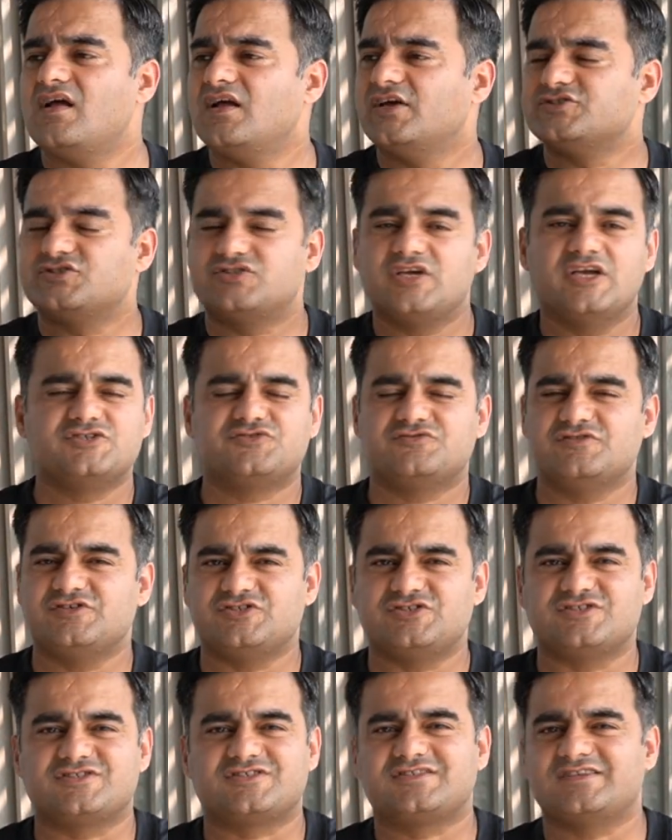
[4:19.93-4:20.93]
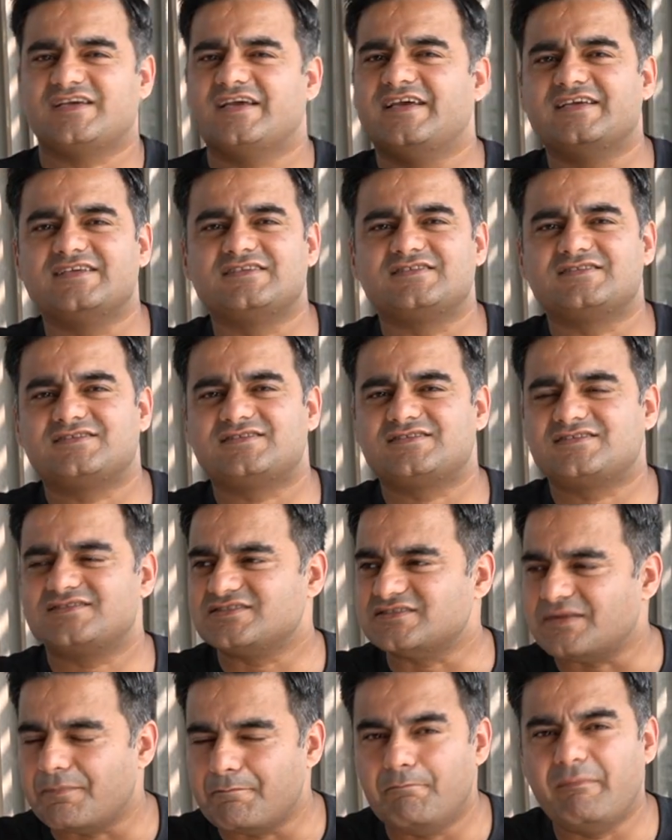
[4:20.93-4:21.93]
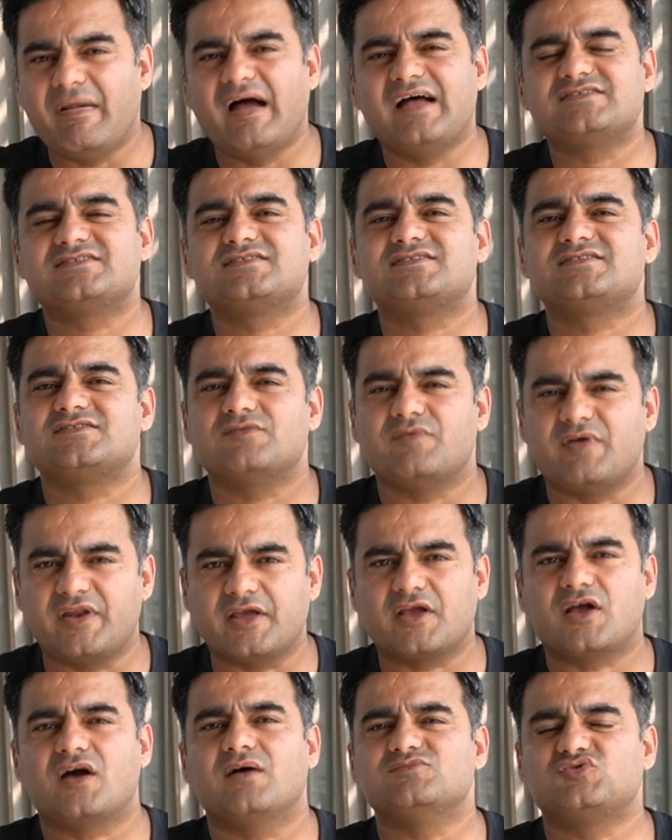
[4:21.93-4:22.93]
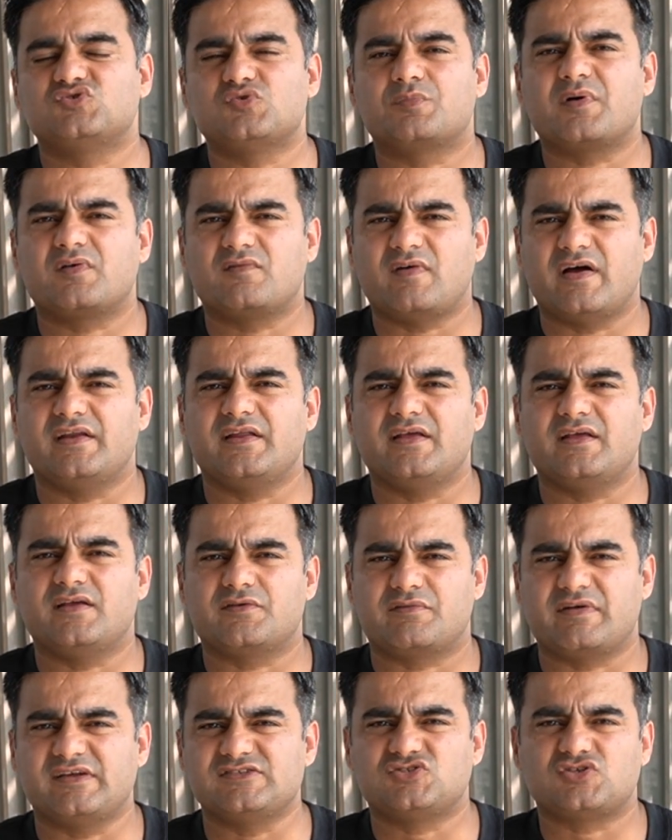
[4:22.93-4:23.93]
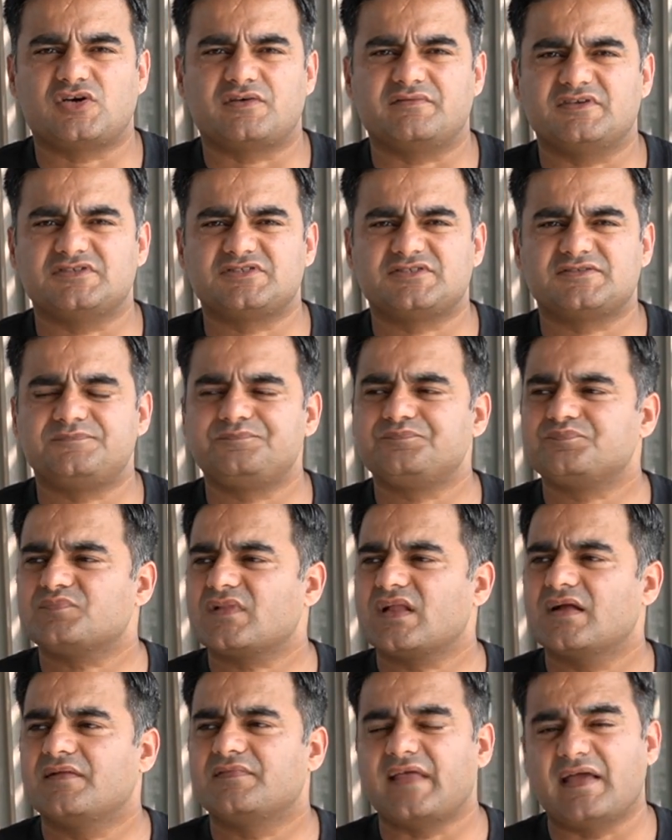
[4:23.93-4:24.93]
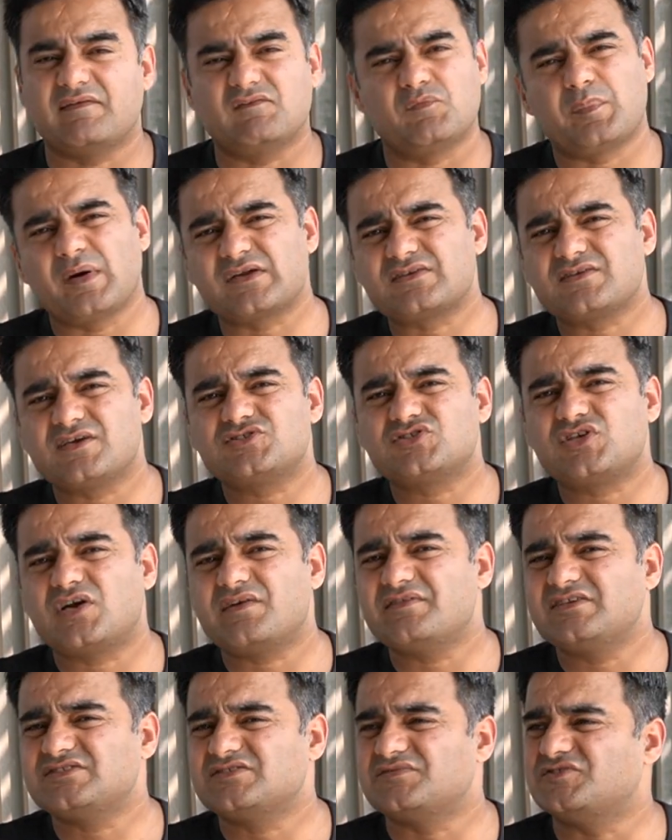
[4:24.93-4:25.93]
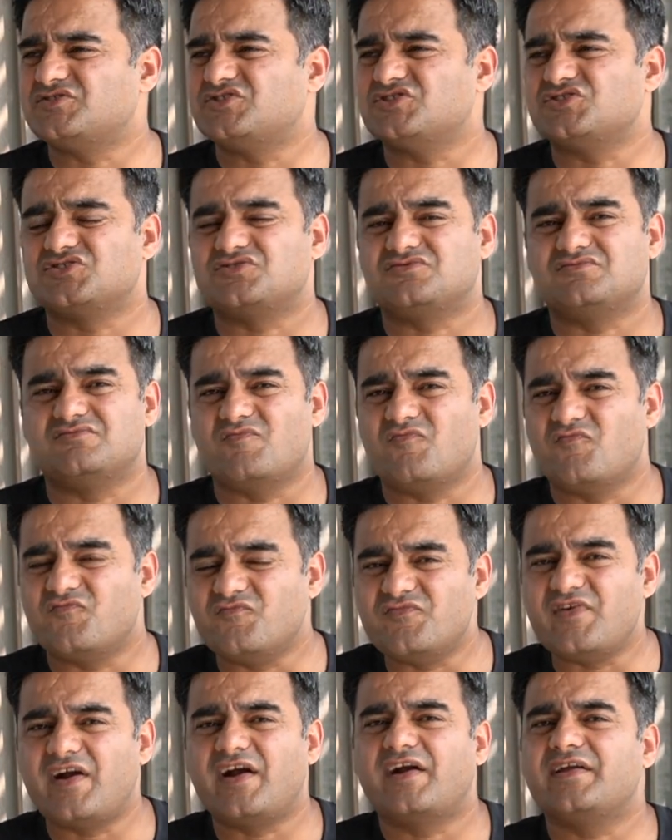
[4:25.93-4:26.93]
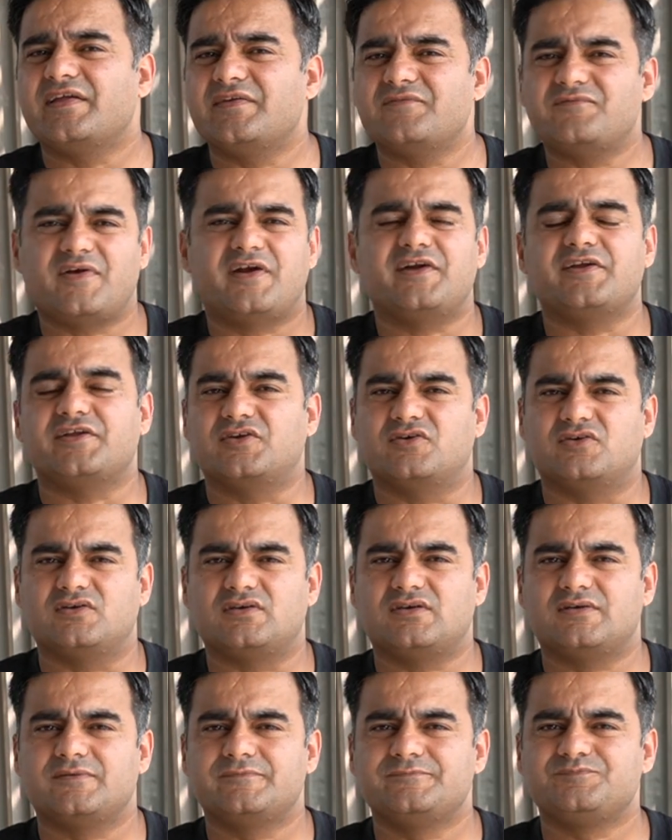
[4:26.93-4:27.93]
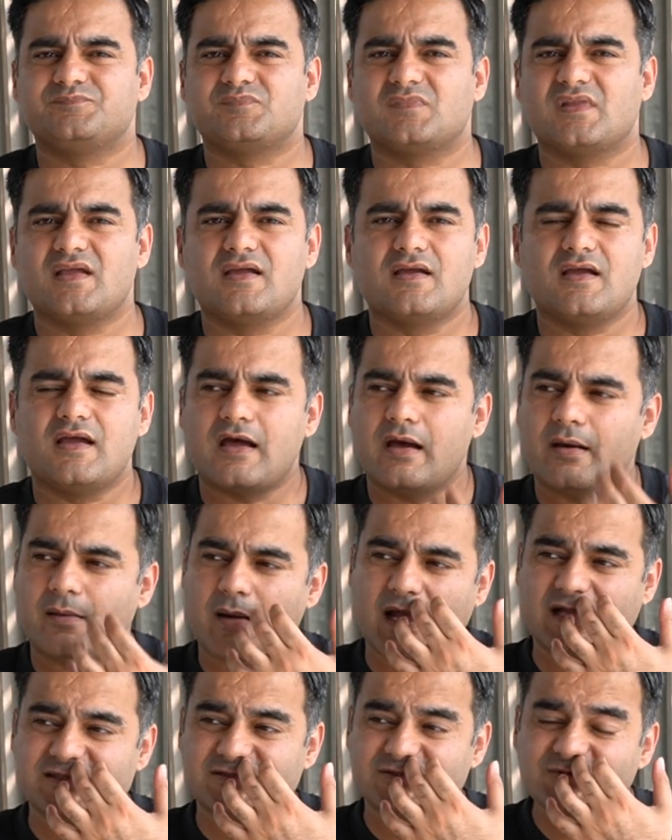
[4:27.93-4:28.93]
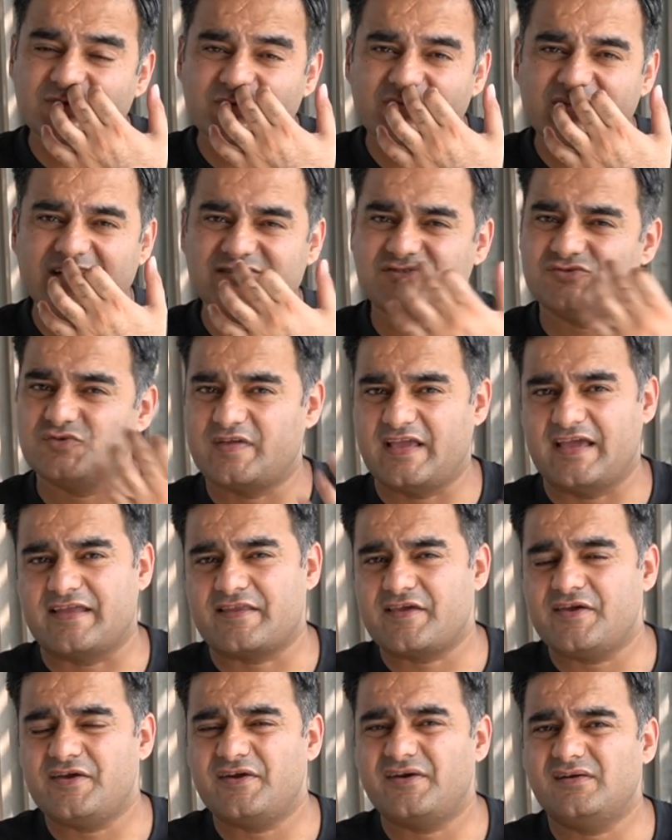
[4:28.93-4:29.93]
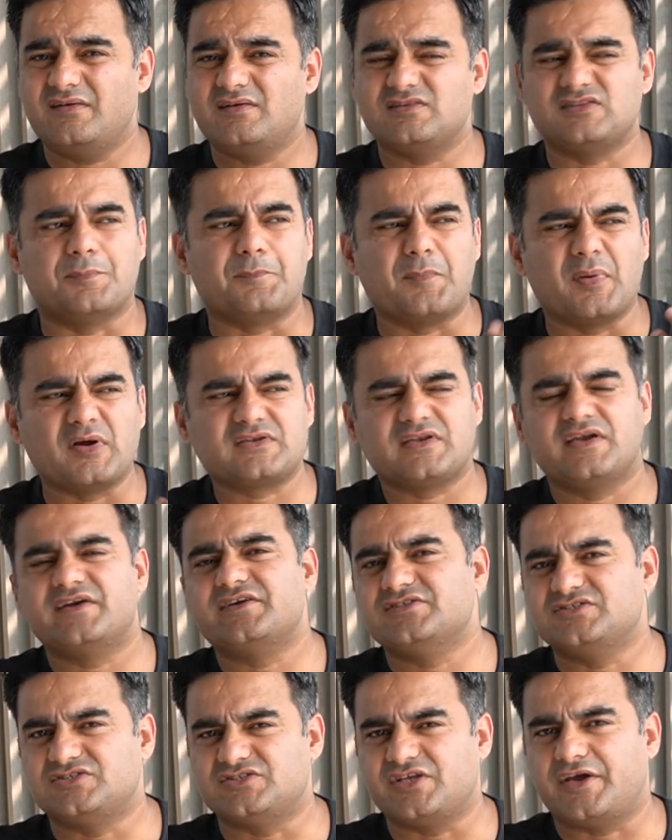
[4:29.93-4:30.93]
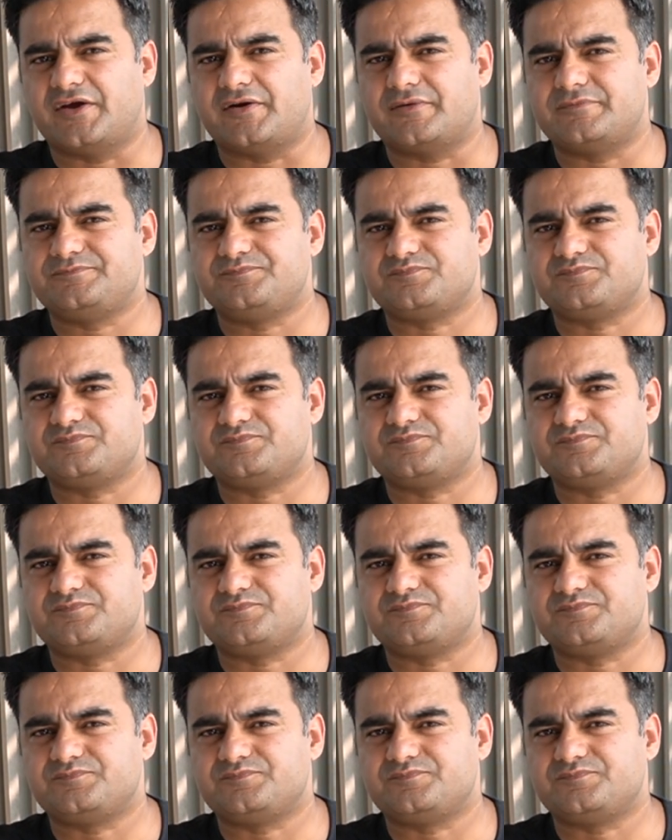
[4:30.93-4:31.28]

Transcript: St. Regis is the best when it comes to providing great service. They have Butler Service, which is very, very good. As soon as you get here, the butler is there.